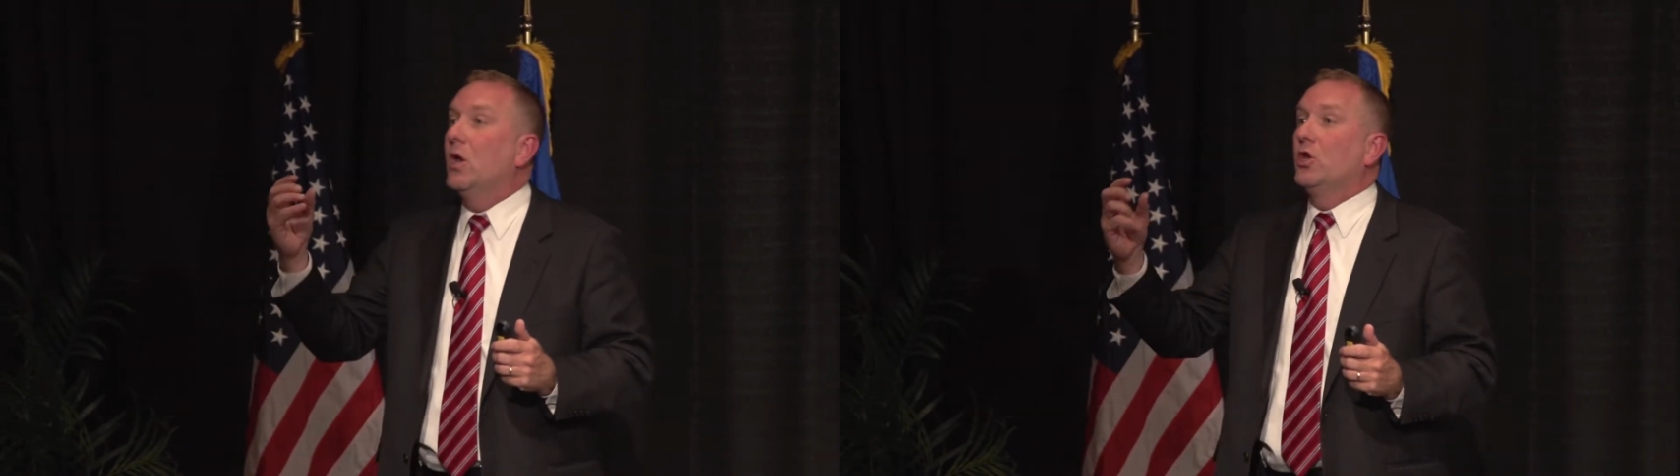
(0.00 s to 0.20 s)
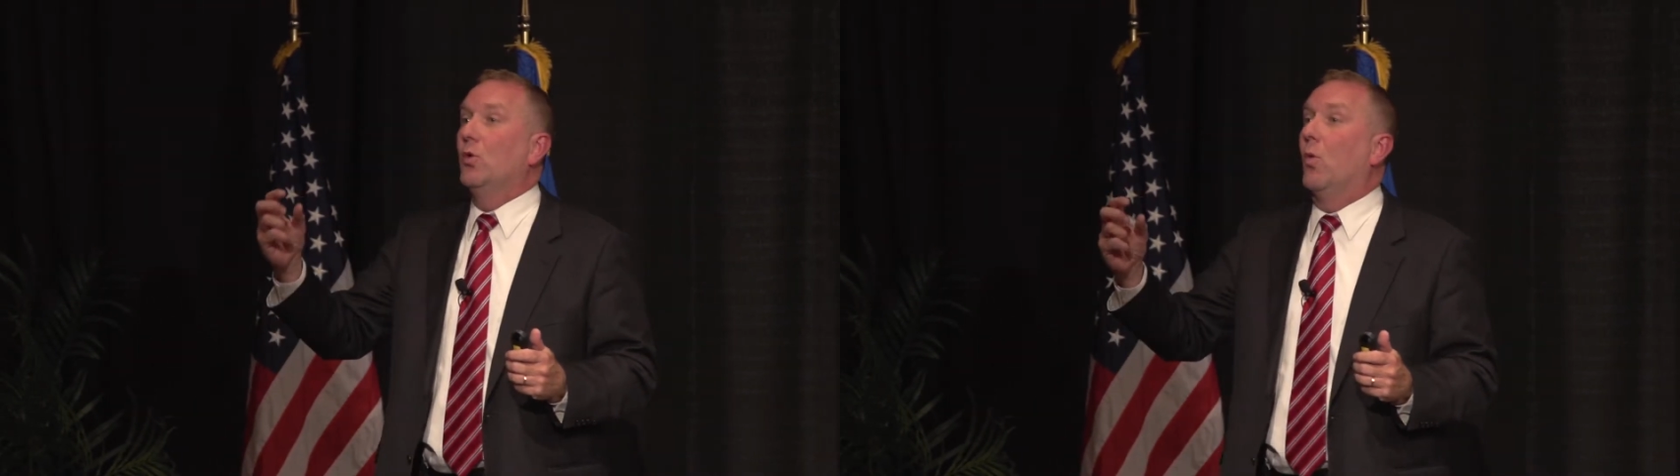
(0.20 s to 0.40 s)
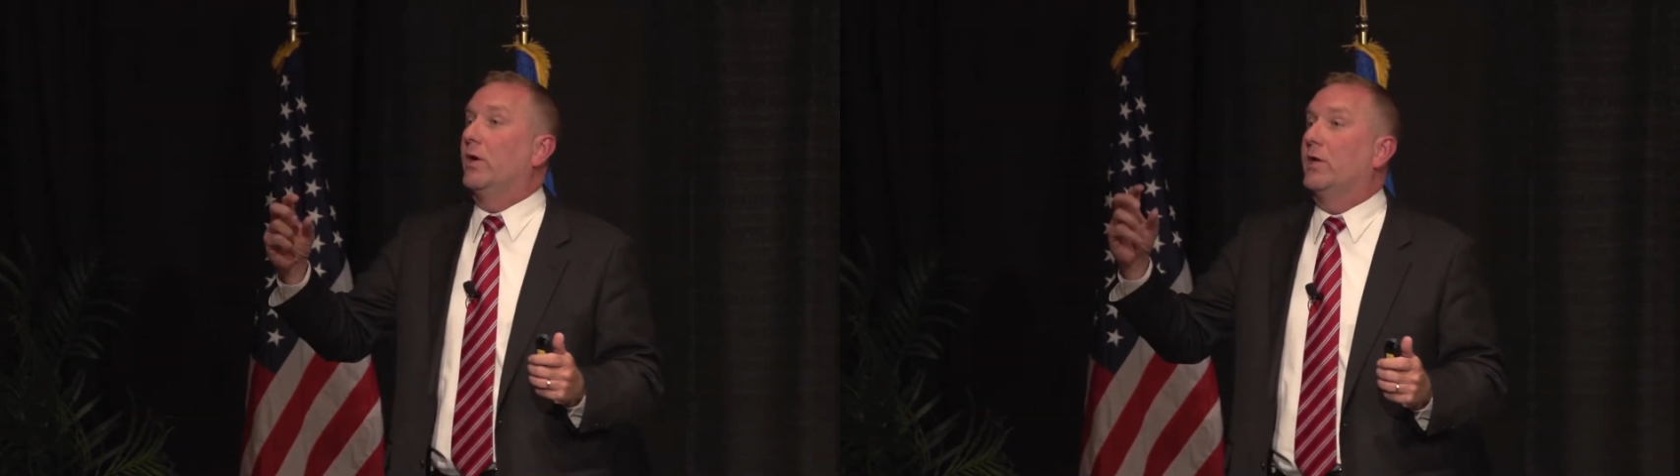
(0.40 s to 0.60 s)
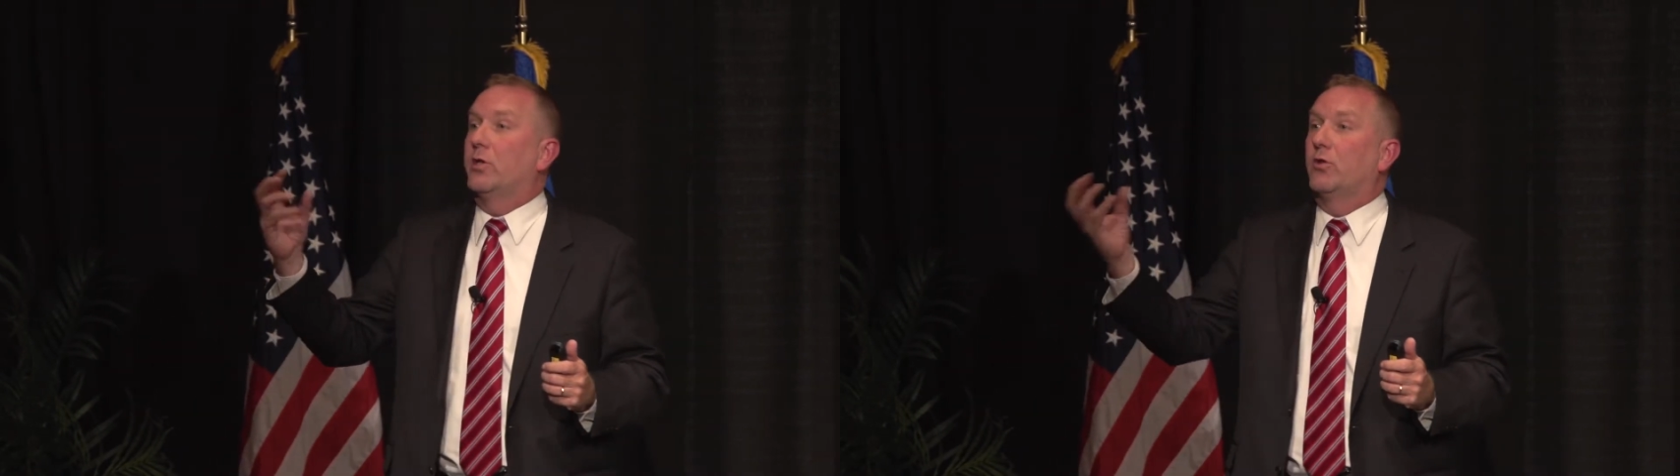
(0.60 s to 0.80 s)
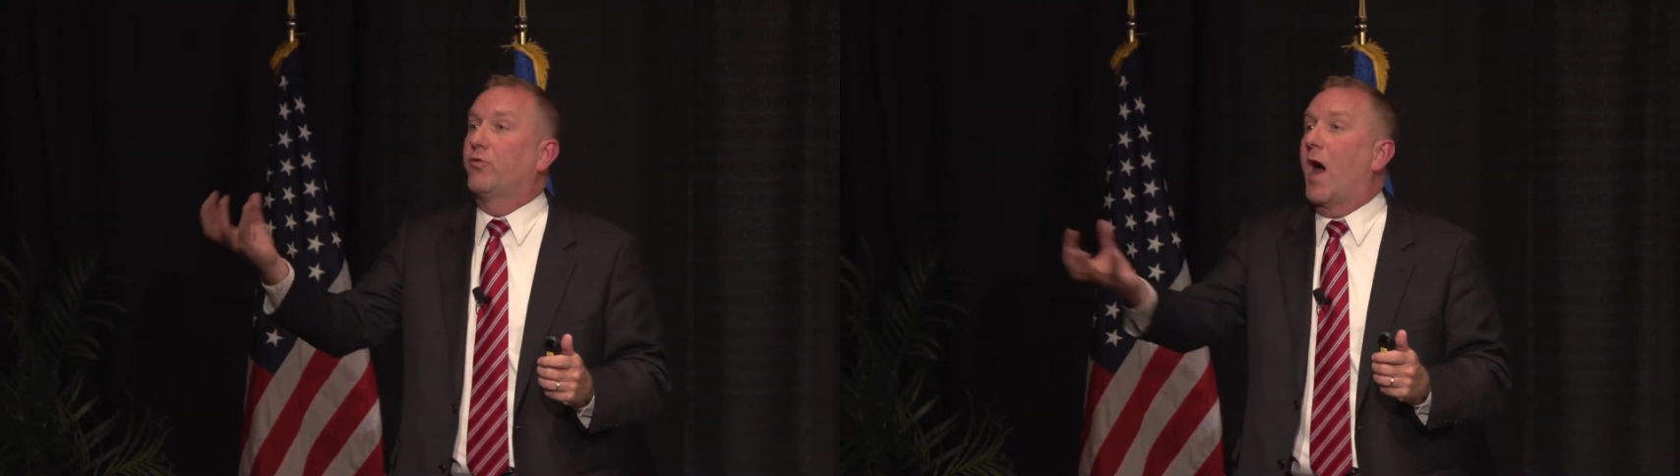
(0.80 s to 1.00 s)
You wanted
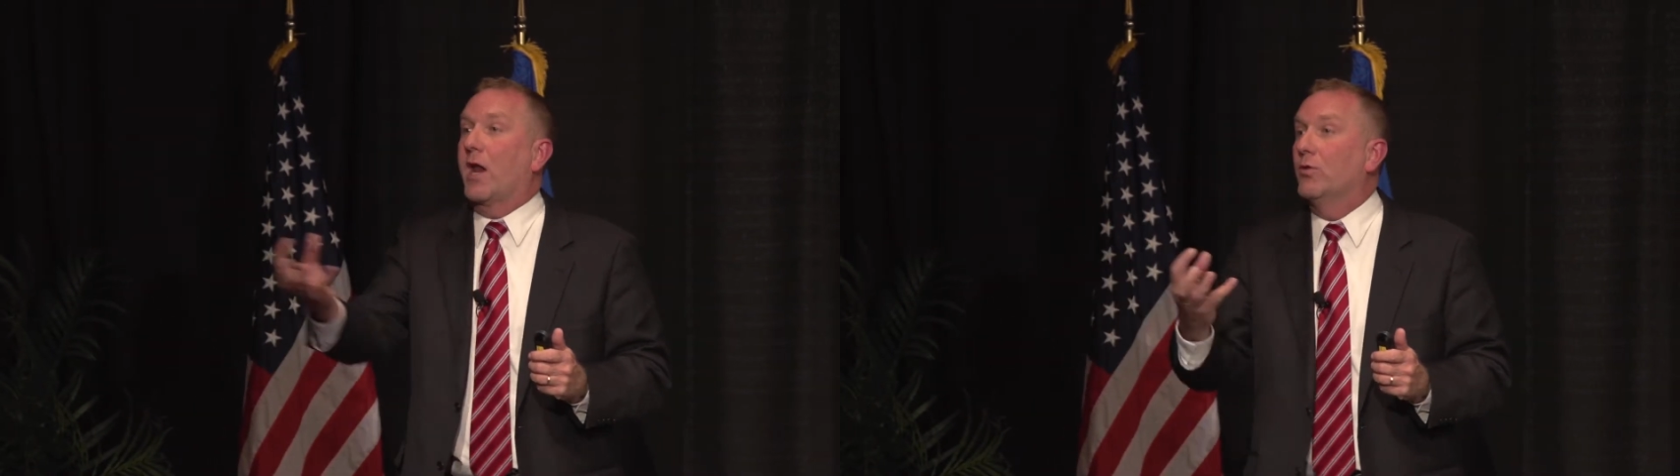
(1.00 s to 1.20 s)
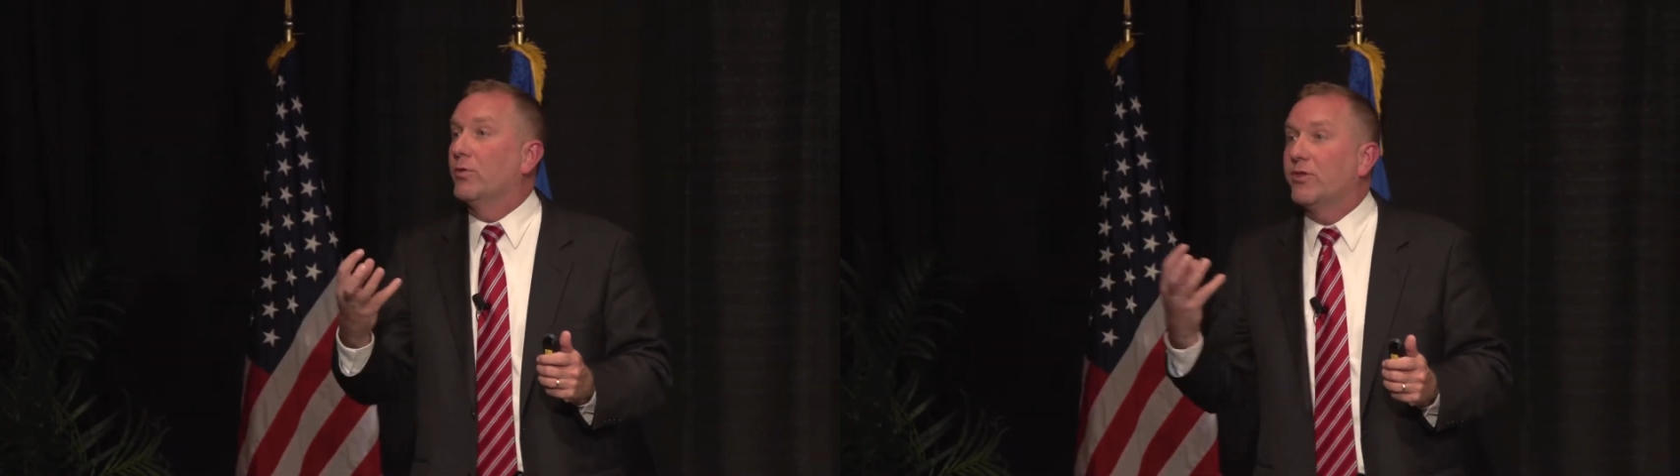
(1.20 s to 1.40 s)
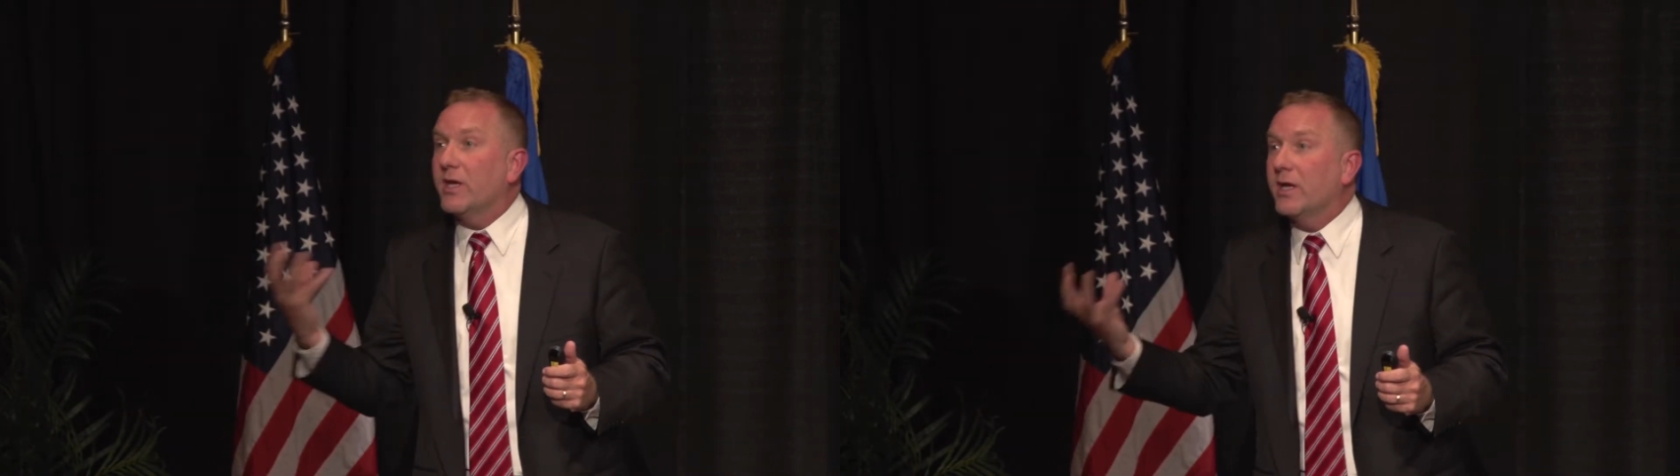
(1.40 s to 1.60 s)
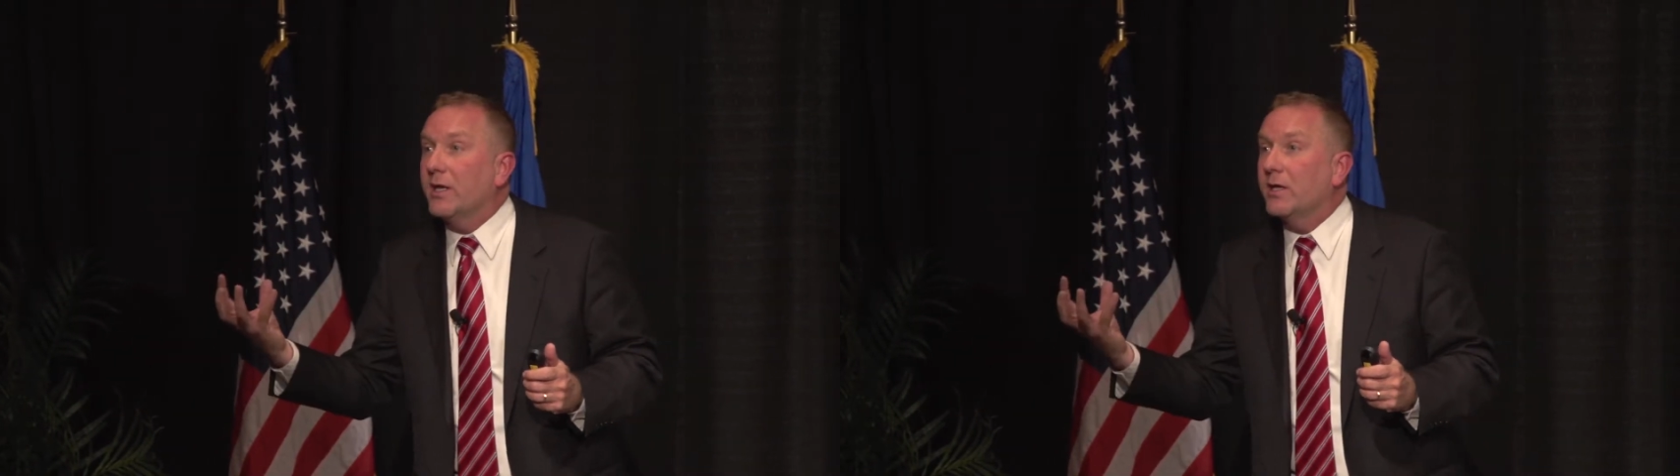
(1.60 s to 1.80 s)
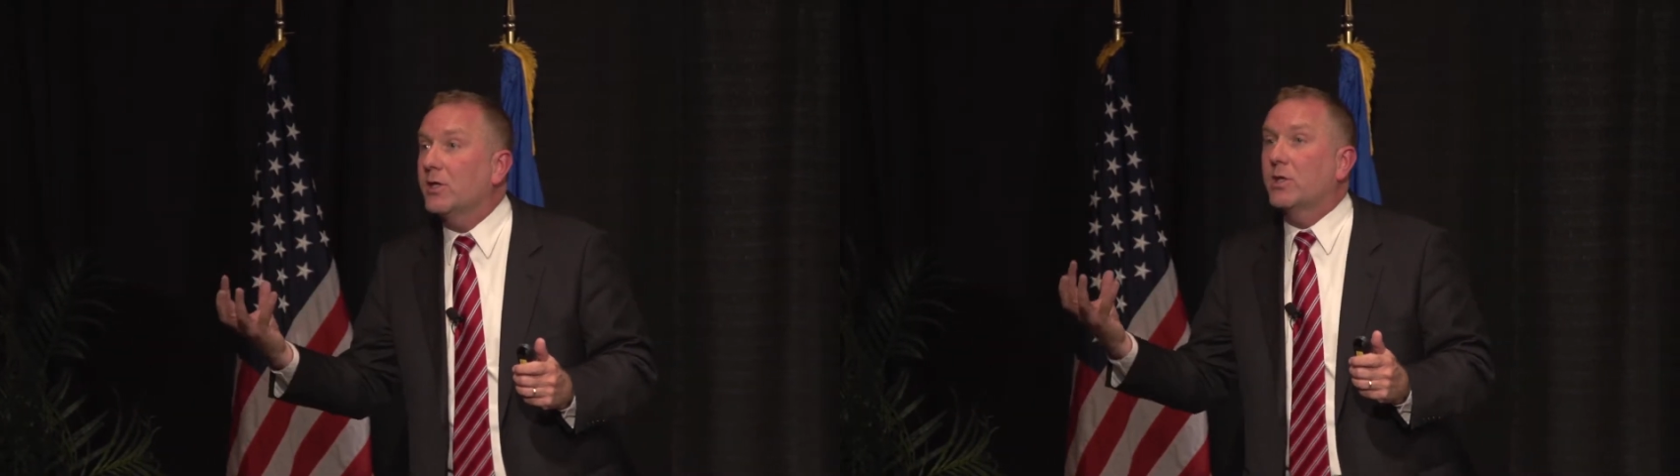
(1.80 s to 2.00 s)
to try new
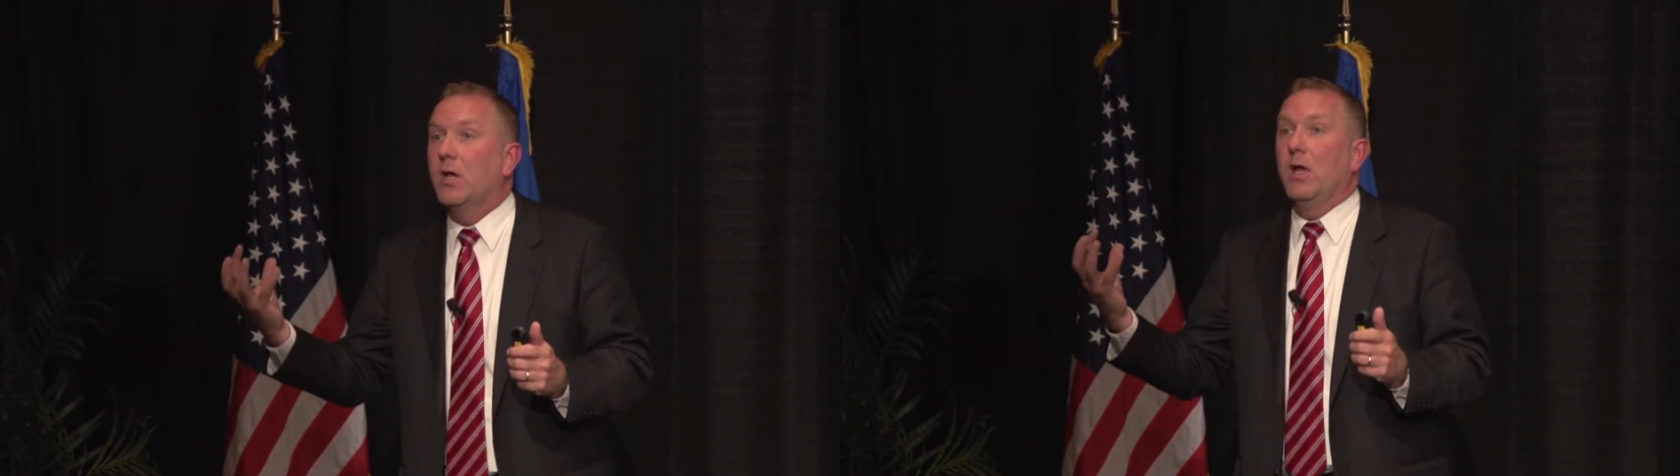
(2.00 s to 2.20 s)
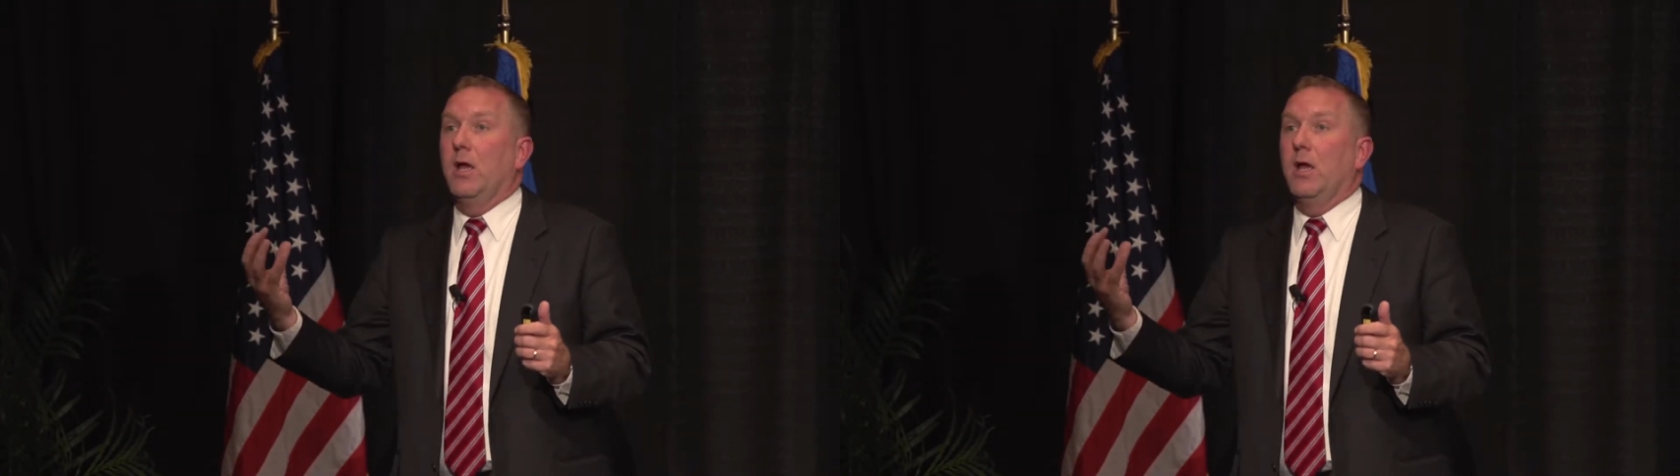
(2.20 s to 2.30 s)
things.